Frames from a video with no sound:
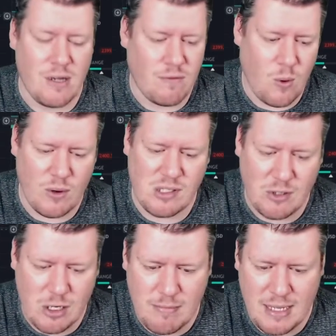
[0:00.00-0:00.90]
Of course, there
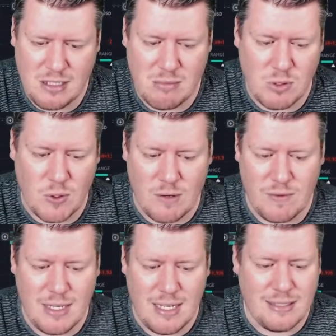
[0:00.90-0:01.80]
could be some sort of
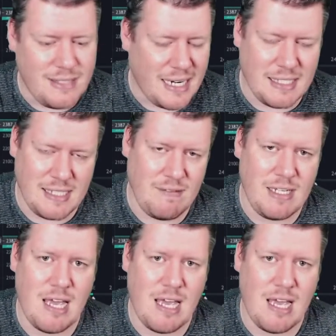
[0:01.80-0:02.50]
negativity